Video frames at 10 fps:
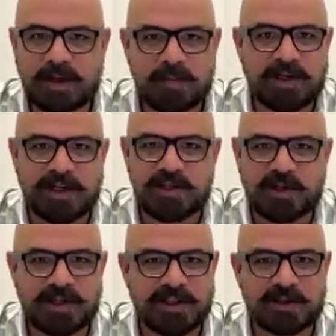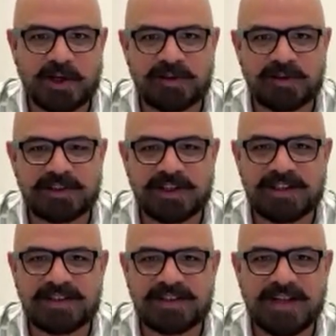Completely enjoyed this conversation.
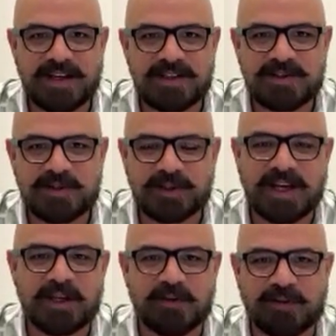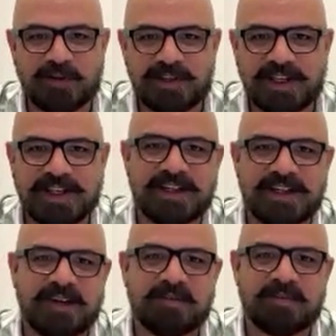I so thank you for taking
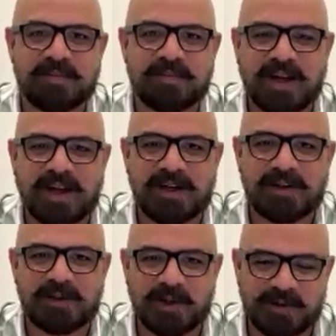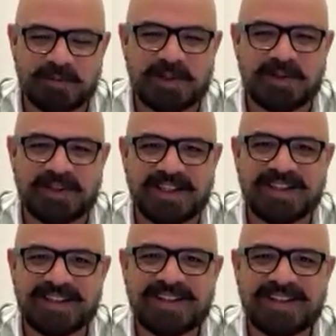time to talk with me today.